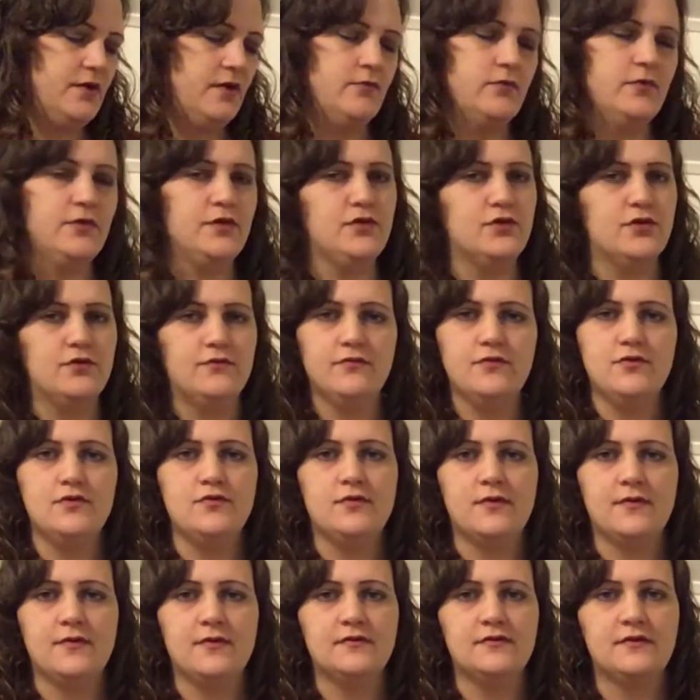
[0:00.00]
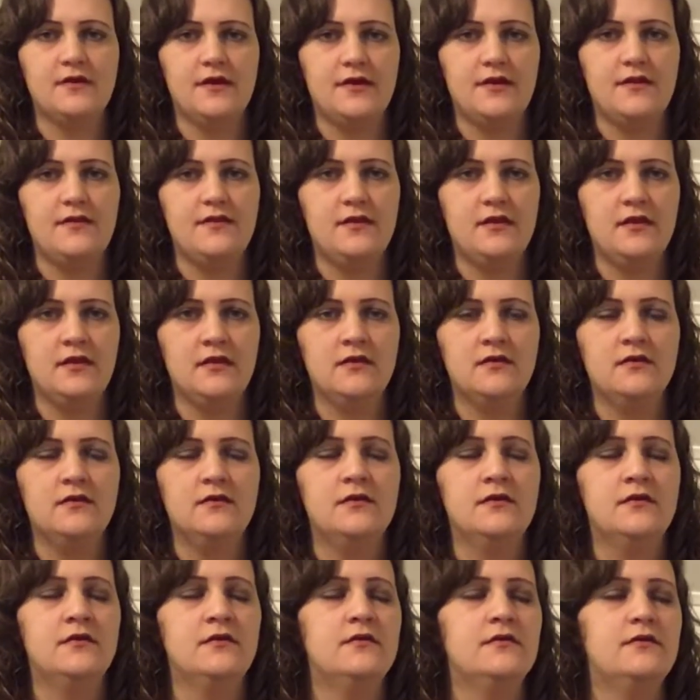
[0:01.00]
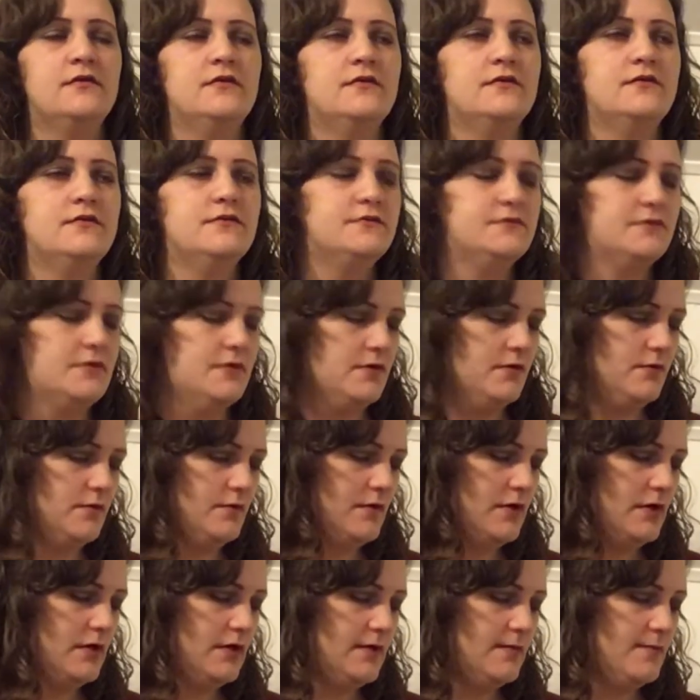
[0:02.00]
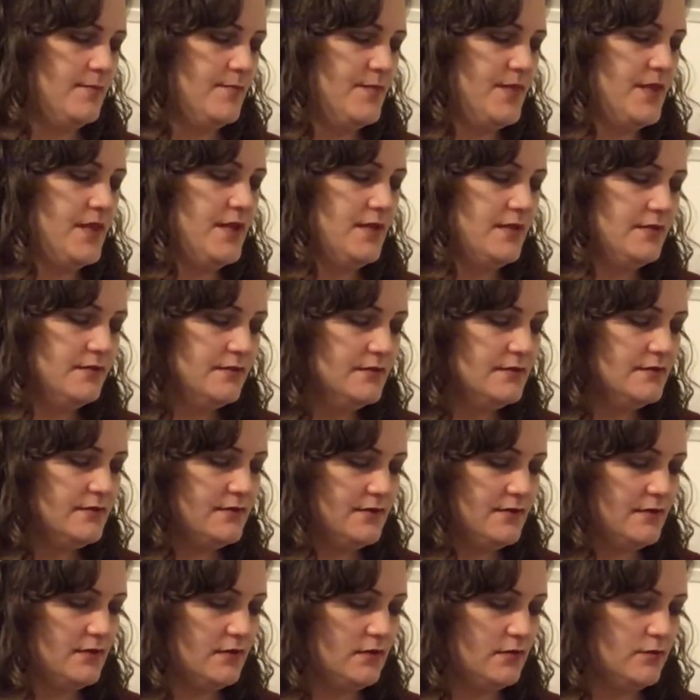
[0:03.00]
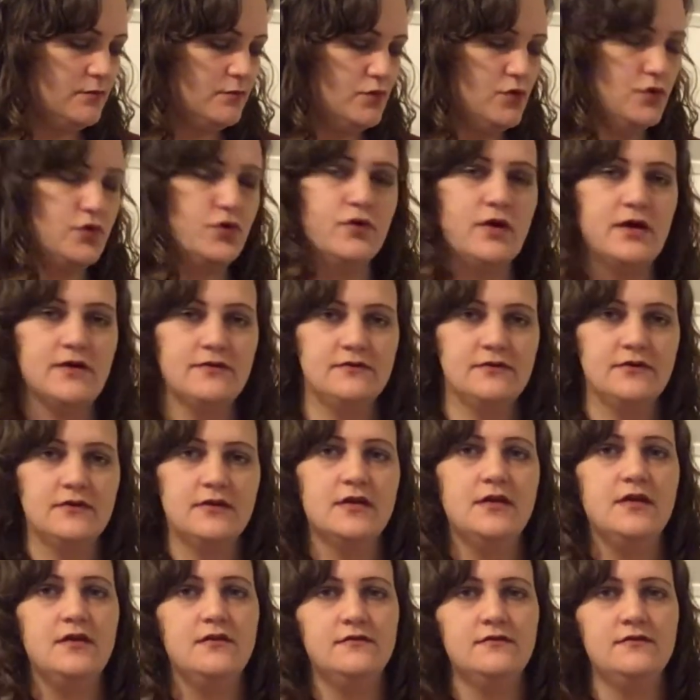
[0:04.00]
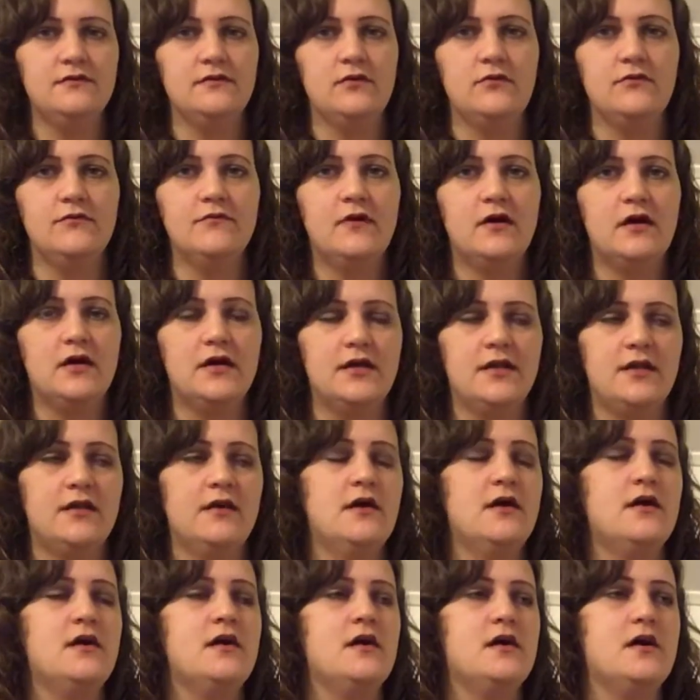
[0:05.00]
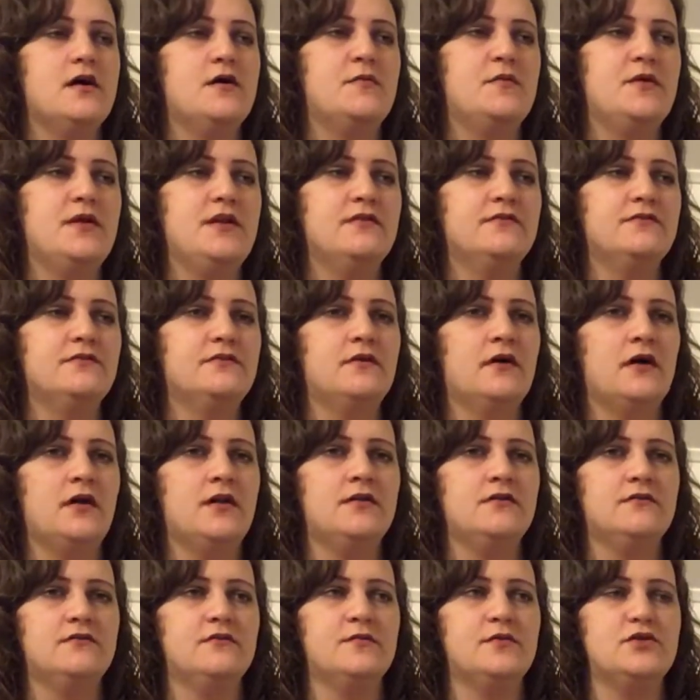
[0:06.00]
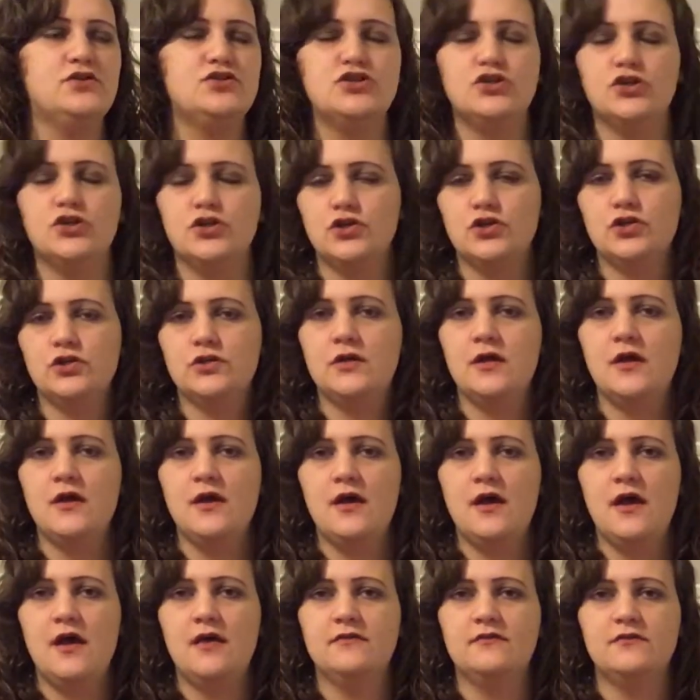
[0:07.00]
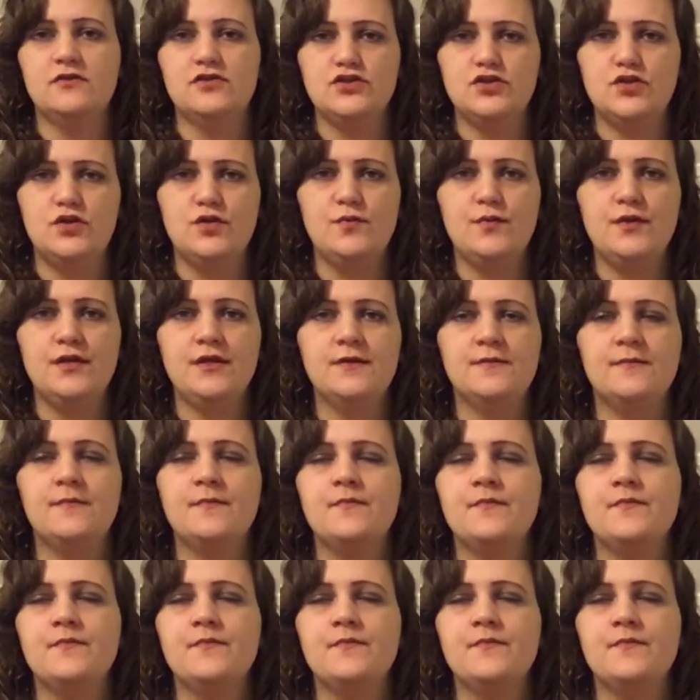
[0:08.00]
not really good for doing this kind of thing. So it is still progressing, it is still fine, but it's not as mature as it should be.